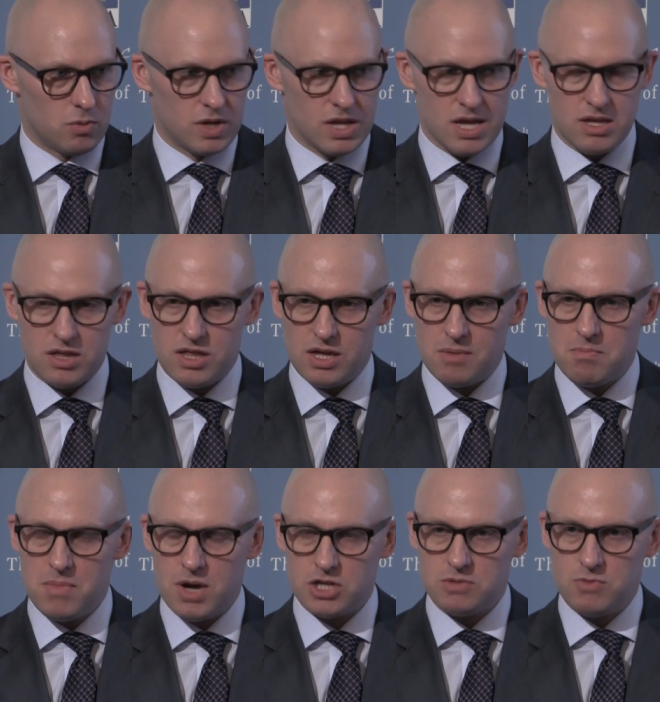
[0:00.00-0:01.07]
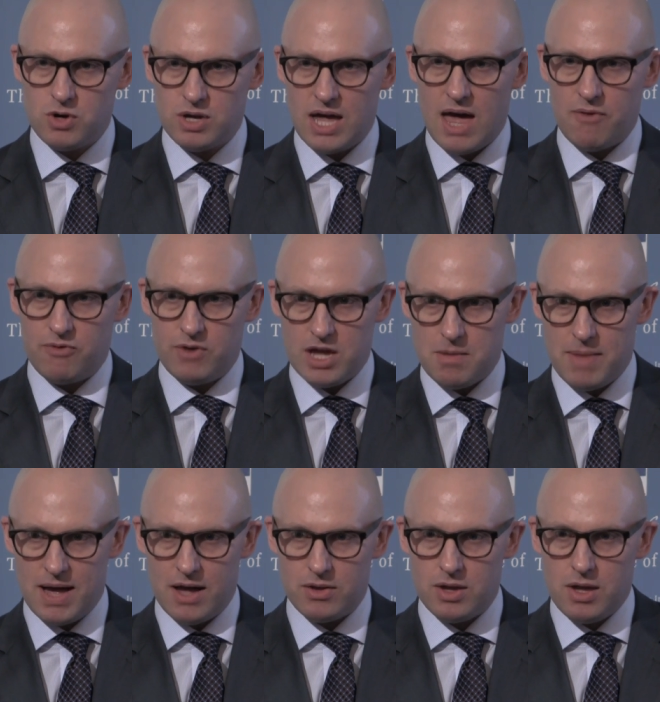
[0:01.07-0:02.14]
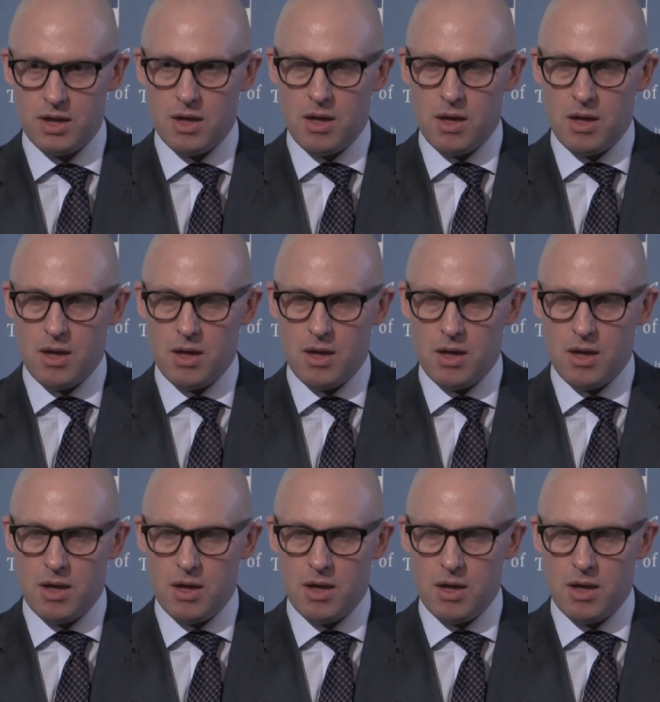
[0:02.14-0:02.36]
We need to think much more carefully about